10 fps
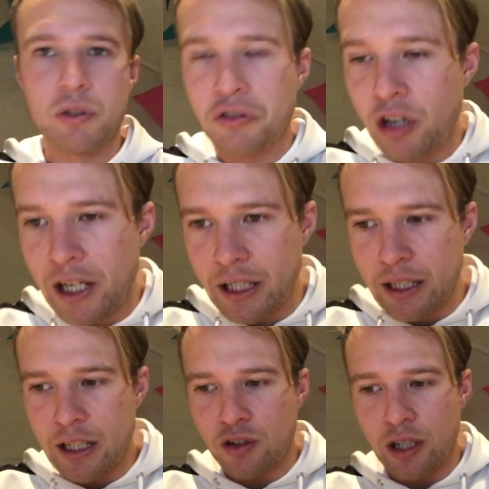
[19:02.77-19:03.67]
was training
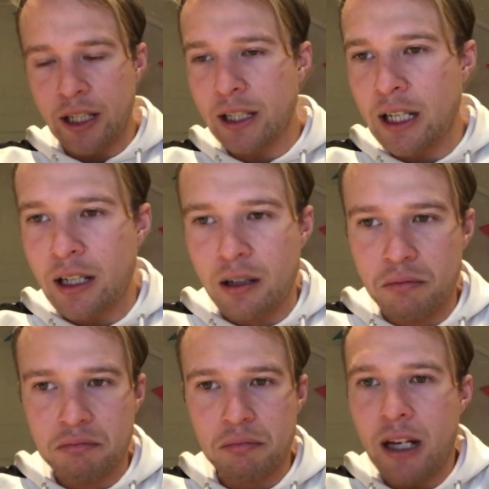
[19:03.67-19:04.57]
there.
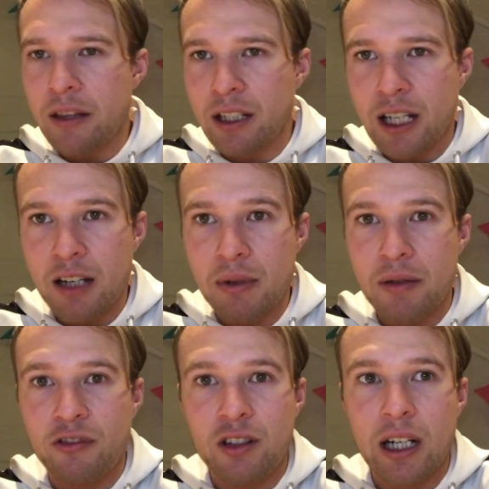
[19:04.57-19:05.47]
Nothing came
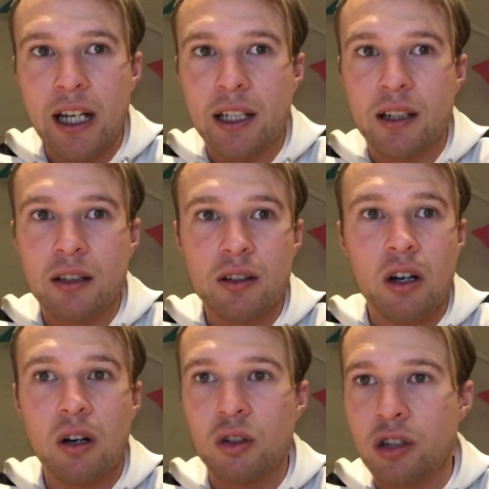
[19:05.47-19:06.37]
up for the
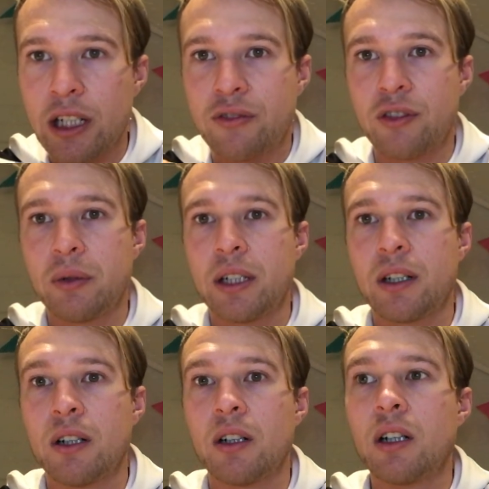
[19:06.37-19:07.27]
whole transfer
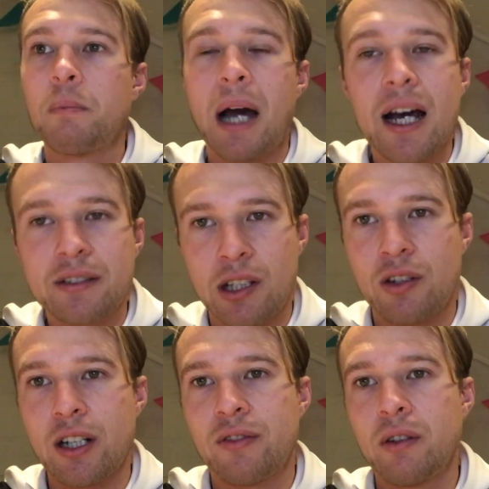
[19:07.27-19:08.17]
window, past the
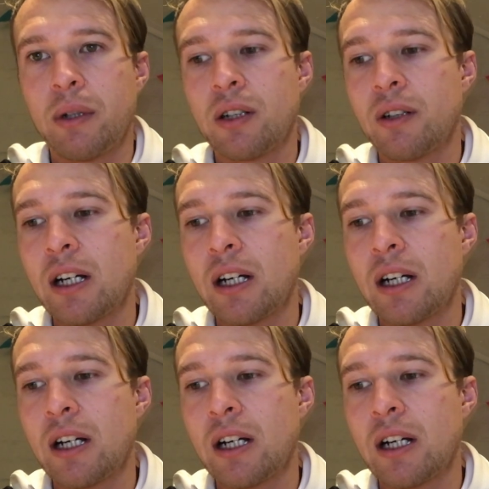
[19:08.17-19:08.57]
transfer window.